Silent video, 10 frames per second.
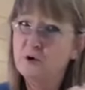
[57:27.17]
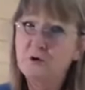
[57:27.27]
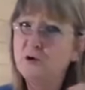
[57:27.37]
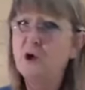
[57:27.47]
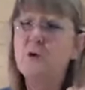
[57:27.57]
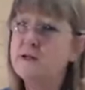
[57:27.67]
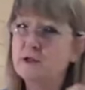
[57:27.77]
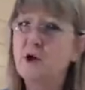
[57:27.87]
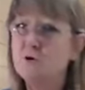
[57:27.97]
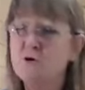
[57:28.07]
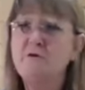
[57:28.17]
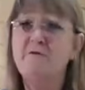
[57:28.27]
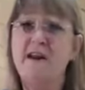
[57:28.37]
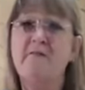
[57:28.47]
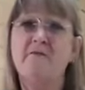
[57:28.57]
current go-to
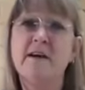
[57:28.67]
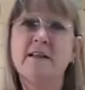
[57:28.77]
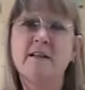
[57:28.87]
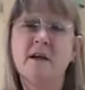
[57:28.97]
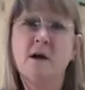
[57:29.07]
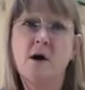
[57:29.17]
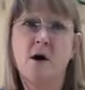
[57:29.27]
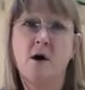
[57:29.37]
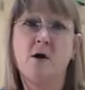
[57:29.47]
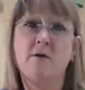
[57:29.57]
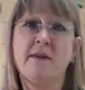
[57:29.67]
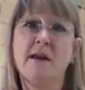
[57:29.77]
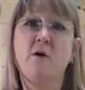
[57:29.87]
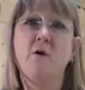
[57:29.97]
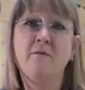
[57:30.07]
favorites are the
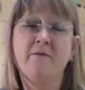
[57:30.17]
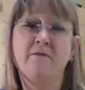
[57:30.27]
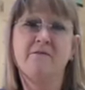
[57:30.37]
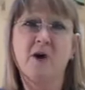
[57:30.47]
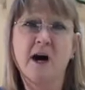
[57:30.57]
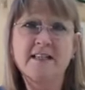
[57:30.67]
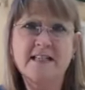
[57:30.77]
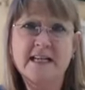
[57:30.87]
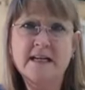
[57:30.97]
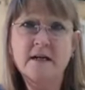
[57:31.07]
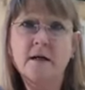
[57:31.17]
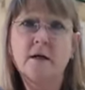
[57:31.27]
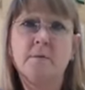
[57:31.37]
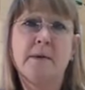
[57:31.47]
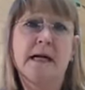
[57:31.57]
Olfa Frosted,
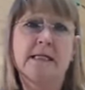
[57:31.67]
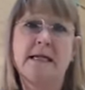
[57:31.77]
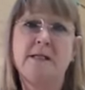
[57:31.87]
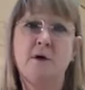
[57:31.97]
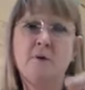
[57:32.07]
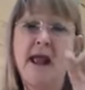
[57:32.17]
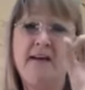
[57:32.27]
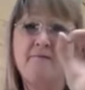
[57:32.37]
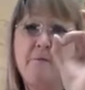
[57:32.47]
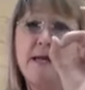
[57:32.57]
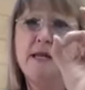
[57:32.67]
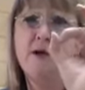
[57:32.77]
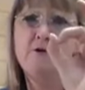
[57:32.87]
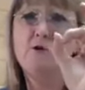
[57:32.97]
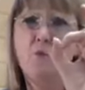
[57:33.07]
because they don't have big,
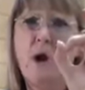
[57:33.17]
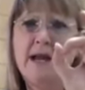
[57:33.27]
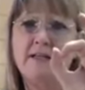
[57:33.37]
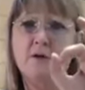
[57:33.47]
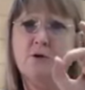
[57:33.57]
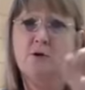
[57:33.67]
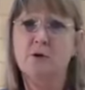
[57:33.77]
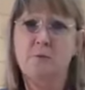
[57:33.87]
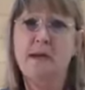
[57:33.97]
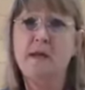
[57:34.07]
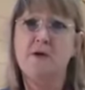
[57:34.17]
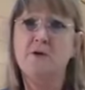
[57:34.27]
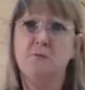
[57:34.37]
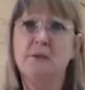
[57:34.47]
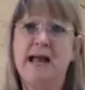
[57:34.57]
huge white circles, big,
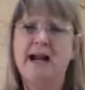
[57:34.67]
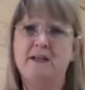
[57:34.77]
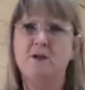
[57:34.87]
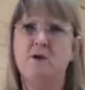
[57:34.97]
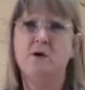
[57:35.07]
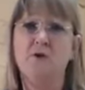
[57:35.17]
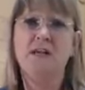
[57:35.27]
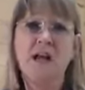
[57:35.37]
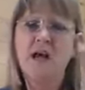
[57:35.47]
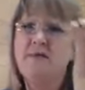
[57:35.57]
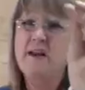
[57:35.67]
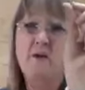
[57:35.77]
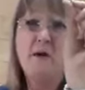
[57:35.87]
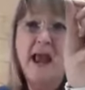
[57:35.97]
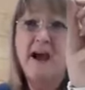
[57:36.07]
huge black circles. They
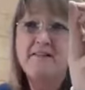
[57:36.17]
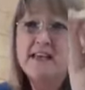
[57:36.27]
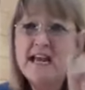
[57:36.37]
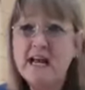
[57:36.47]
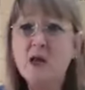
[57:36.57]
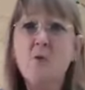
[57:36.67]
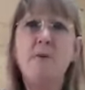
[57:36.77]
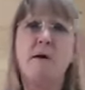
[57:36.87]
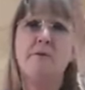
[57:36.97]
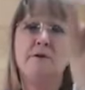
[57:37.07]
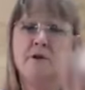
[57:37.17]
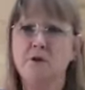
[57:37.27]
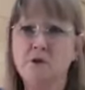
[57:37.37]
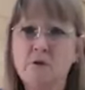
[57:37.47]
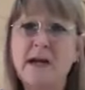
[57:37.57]
don't have yellow bubbles or
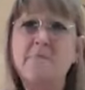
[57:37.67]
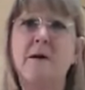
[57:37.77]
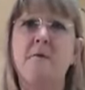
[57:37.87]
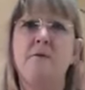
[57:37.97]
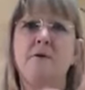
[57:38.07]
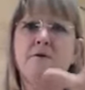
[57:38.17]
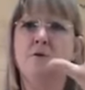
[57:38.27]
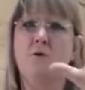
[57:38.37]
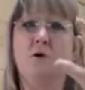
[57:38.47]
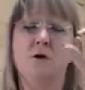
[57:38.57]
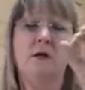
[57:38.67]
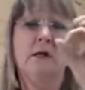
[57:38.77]
green bubbles or